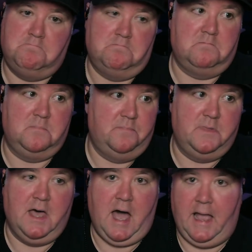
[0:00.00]

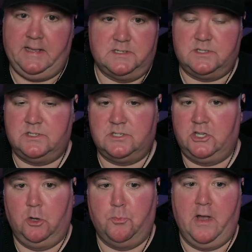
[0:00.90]
the highest
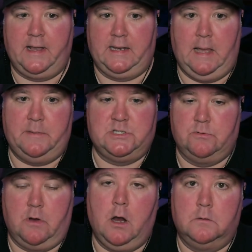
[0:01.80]
skill bracket lobbies
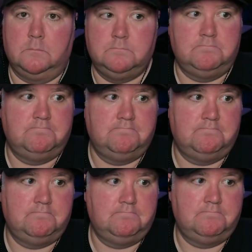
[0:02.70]
there are.
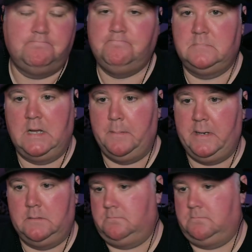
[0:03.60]
I mean,